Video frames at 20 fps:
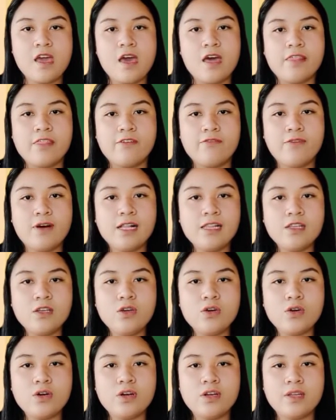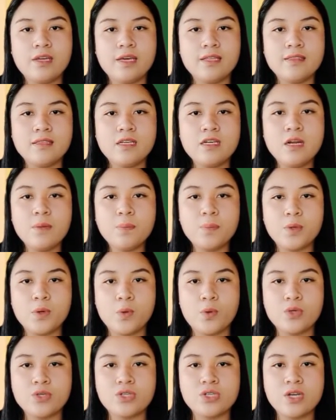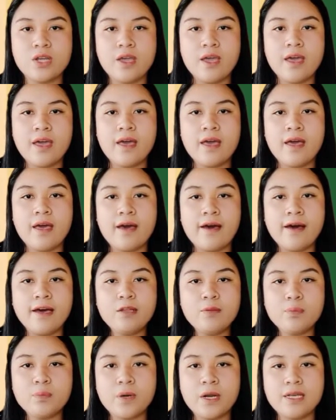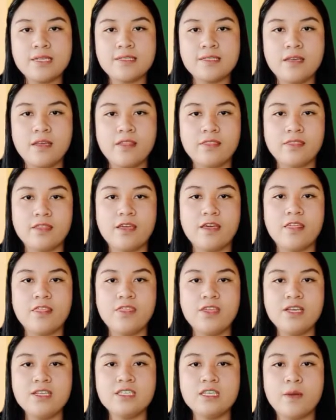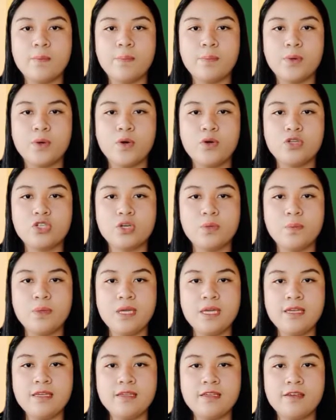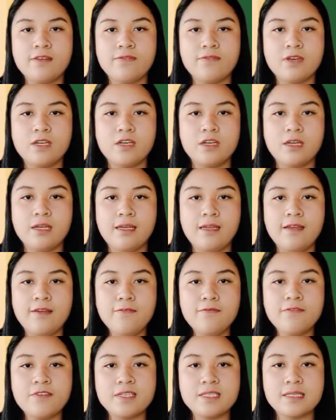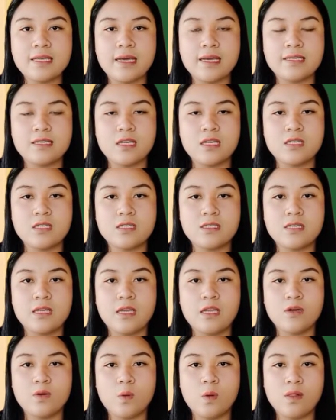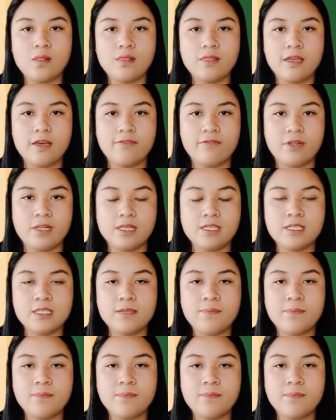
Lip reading: The value-oriented approach. At present, this approach being given emphasizes in all levels.